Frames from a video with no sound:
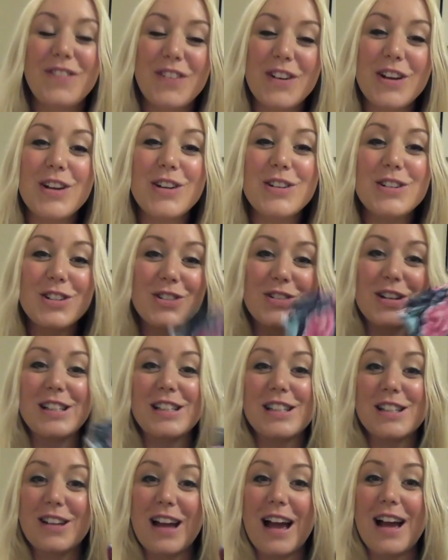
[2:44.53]
Food,
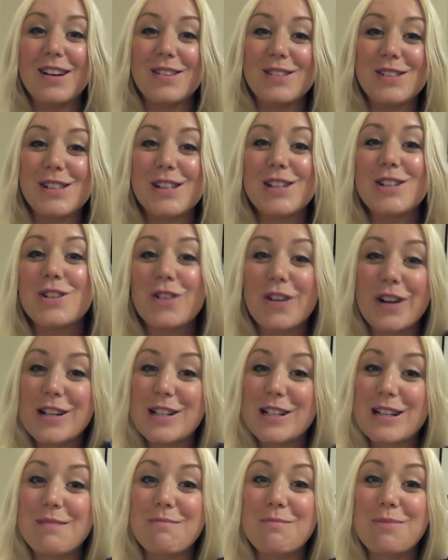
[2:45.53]
dressing gowns, and dry
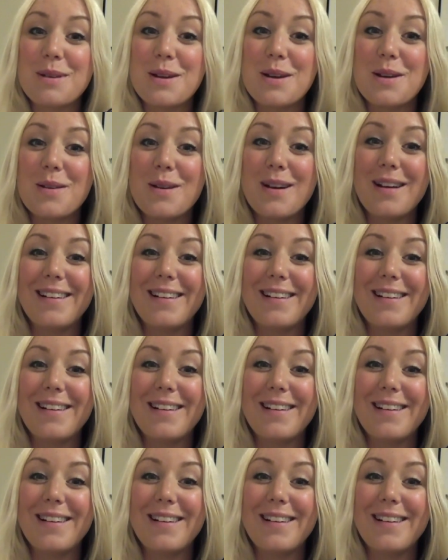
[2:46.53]
shampoo.